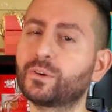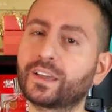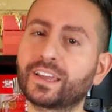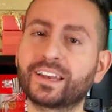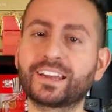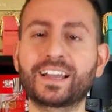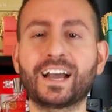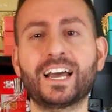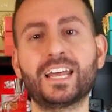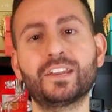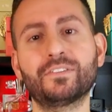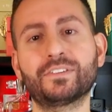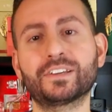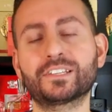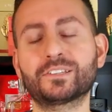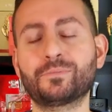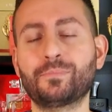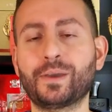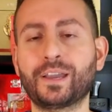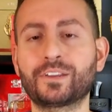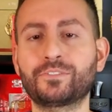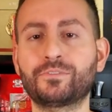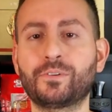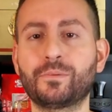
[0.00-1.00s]
can kind of
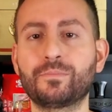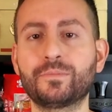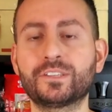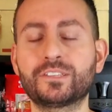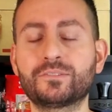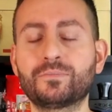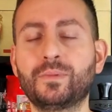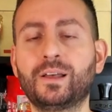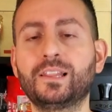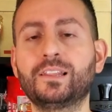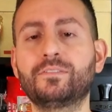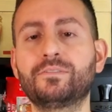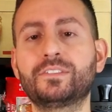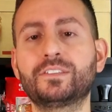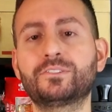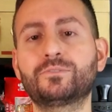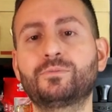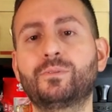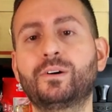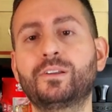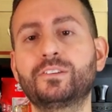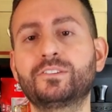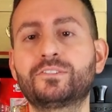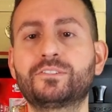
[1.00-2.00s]
expect from the smell of
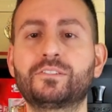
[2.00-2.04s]
this one,